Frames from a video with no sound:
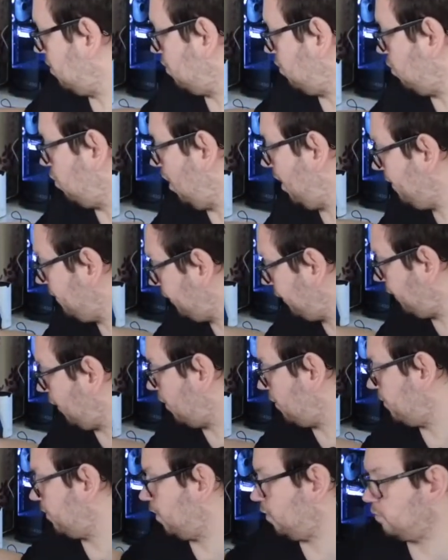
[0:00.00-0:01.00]
one
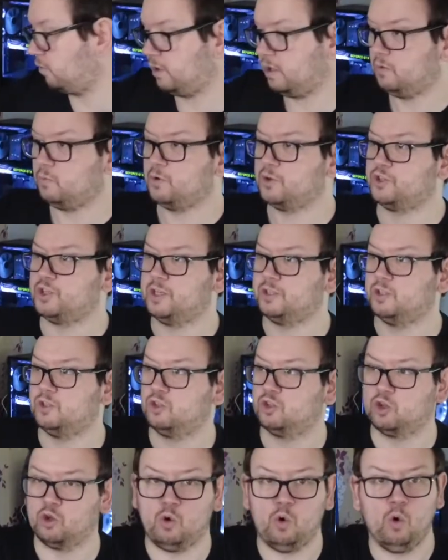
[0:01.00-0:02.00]
phone holder, which sits
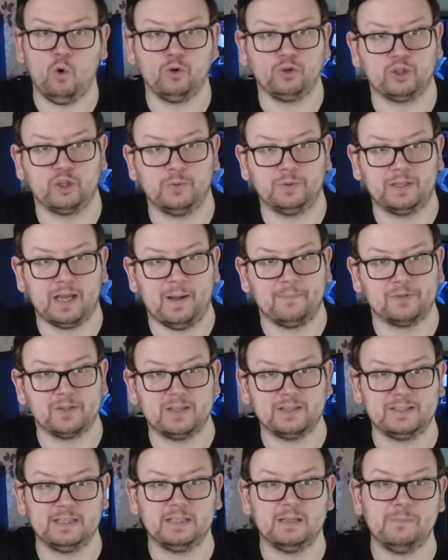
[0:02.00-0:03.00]
into the horseshoe adapter
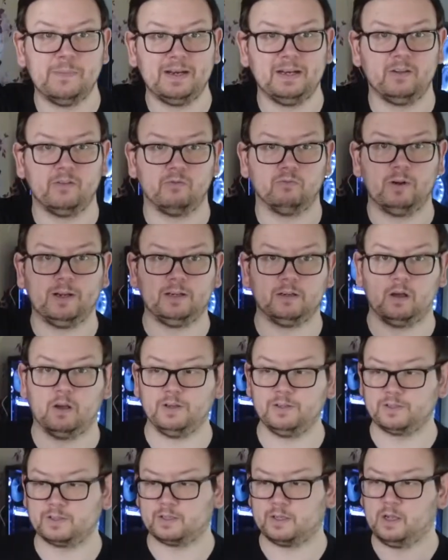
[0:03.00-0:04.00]
that's in the middle of the ring
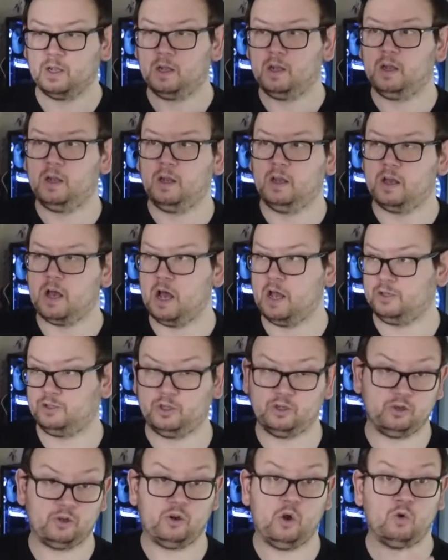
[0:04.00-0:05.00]
lights, so
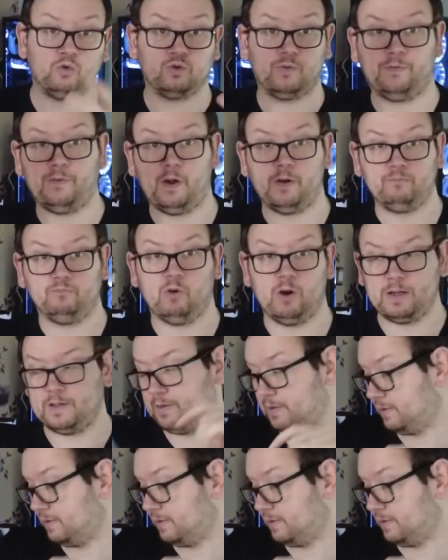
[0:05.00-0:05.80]
you can hold your phone right in the